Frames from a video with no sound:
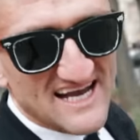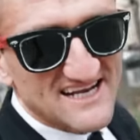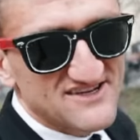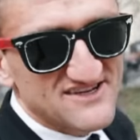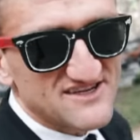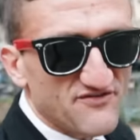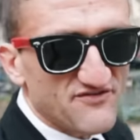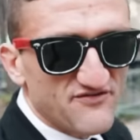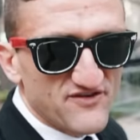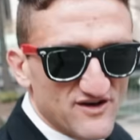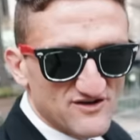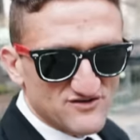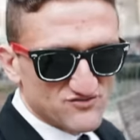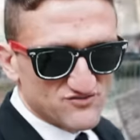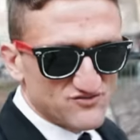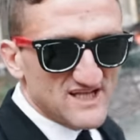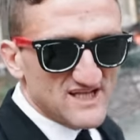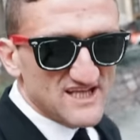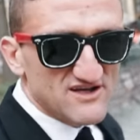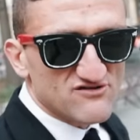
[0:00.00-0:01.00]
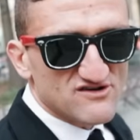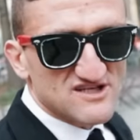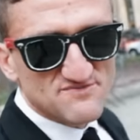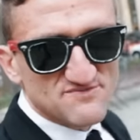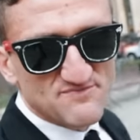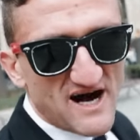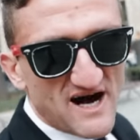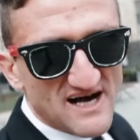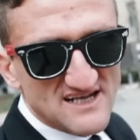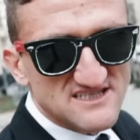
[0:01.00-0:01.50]
just feels really
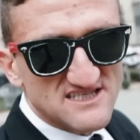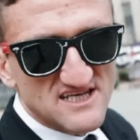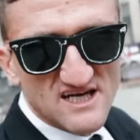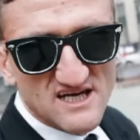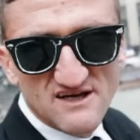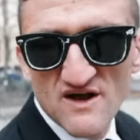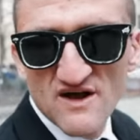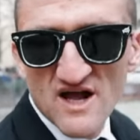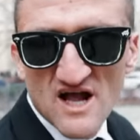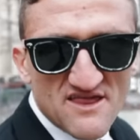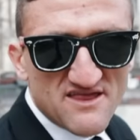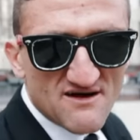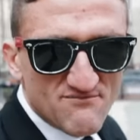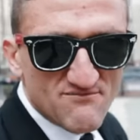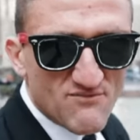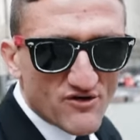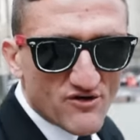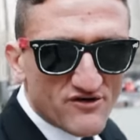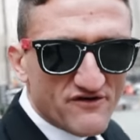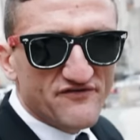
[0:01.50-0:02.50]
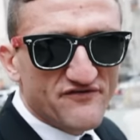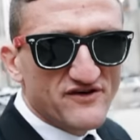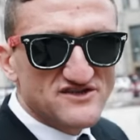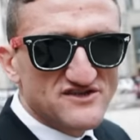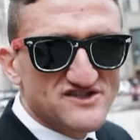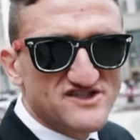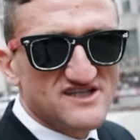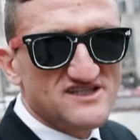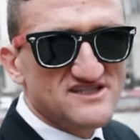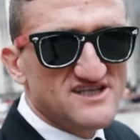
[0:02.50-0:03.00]
responsive. The motor
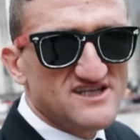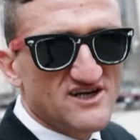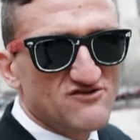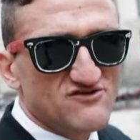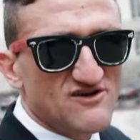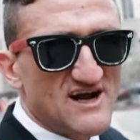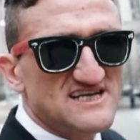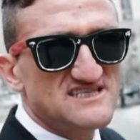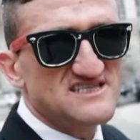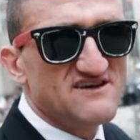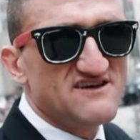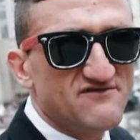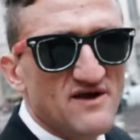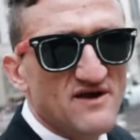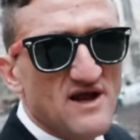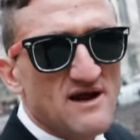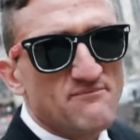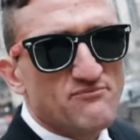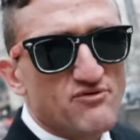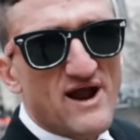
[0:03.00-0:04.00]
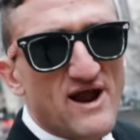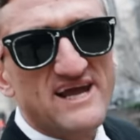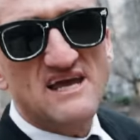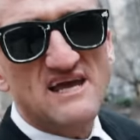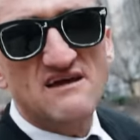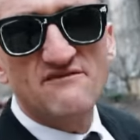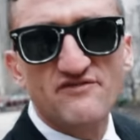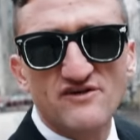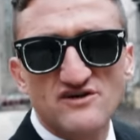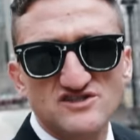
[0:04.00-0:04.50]
feels just as aggressive.
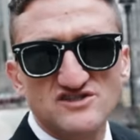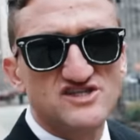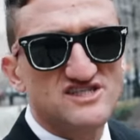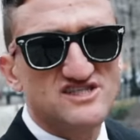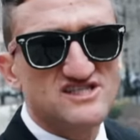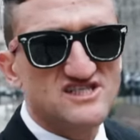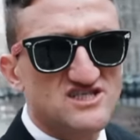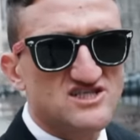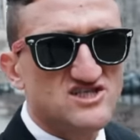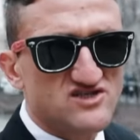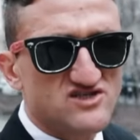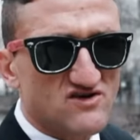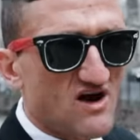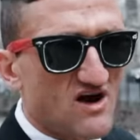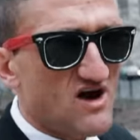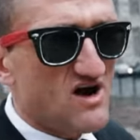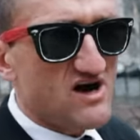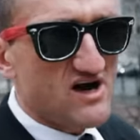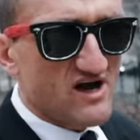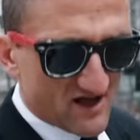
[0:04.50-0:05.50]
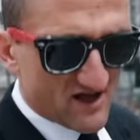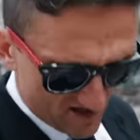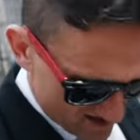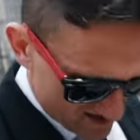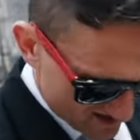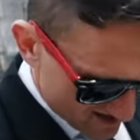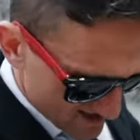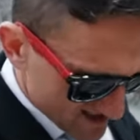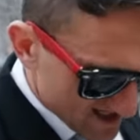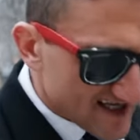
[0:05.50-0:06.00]
Braking feels just as strong.
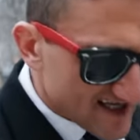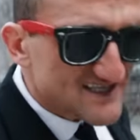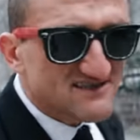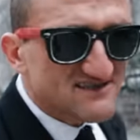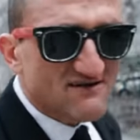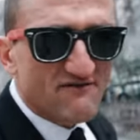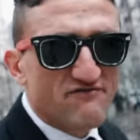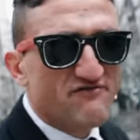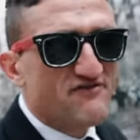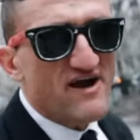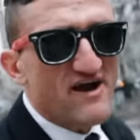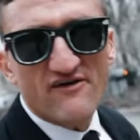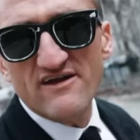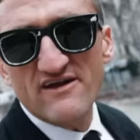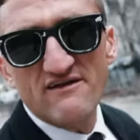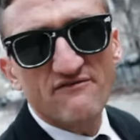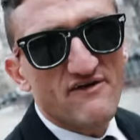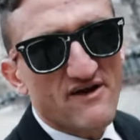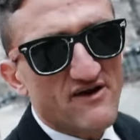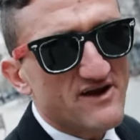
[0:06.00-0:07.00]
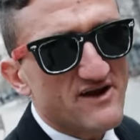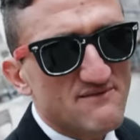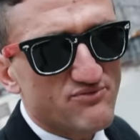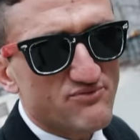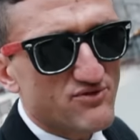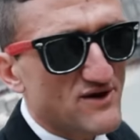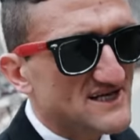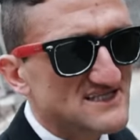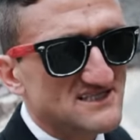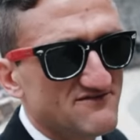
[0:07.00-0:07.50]
It's a very, very
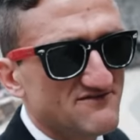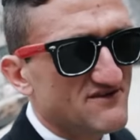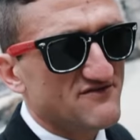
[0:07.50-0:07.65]
impressive